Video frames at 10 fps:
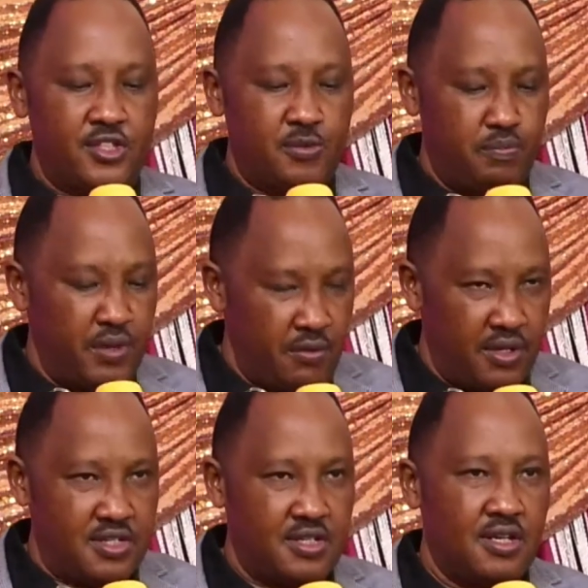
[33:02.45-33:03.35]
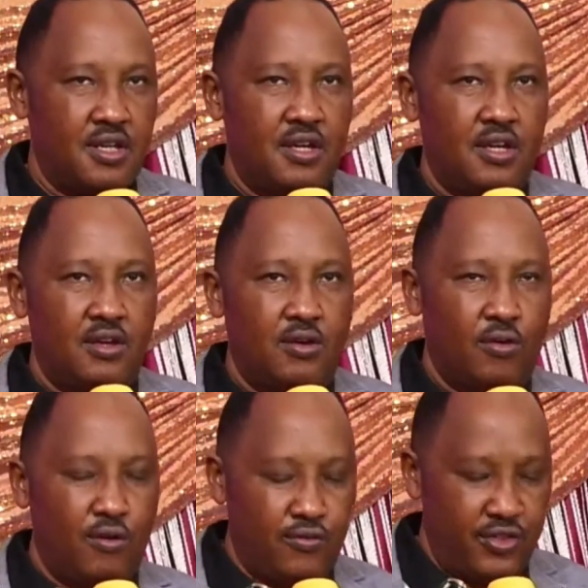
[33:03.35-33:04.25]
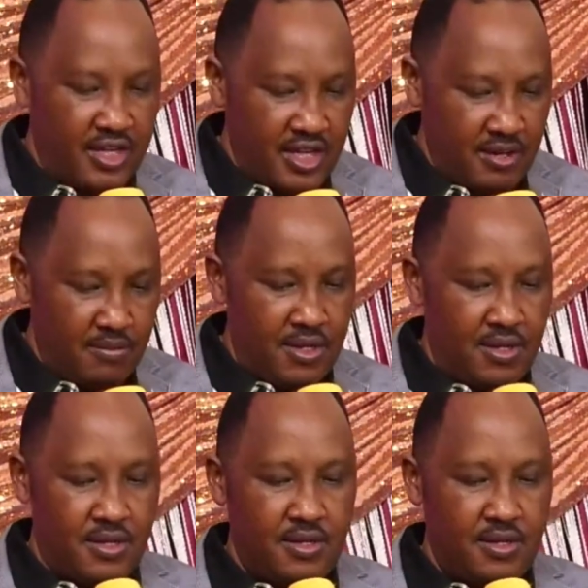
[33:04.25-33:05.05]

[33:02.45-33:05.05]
spirit of the enemy